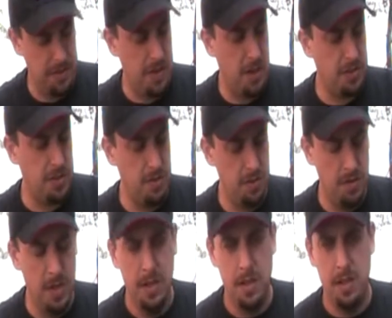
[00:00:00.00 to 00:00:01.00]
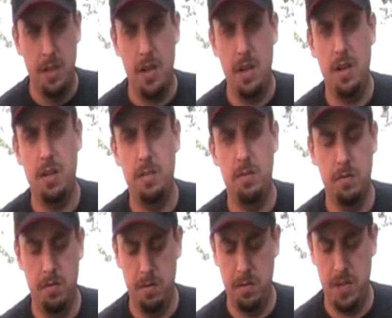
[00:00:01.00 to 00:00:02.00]
There's also uh,
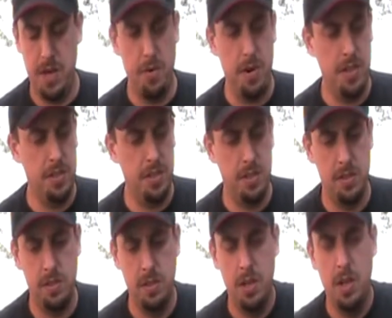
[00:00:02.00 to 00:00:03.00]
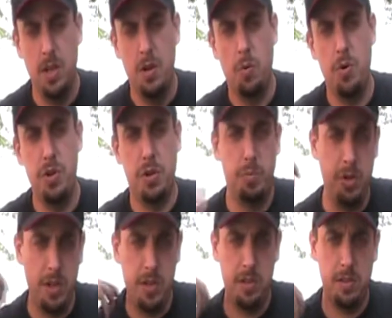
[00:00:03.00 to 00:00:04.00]
D-rings where you can
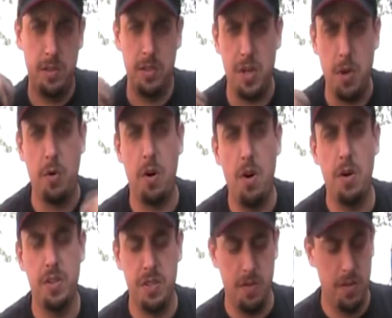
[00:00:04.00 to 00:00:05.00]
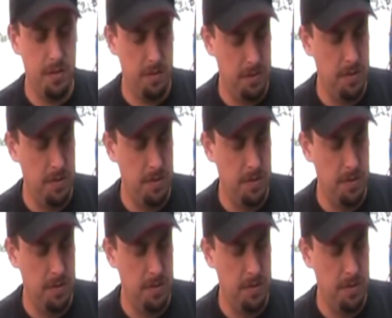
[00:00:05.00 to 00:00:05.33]
put shoulder harness on it.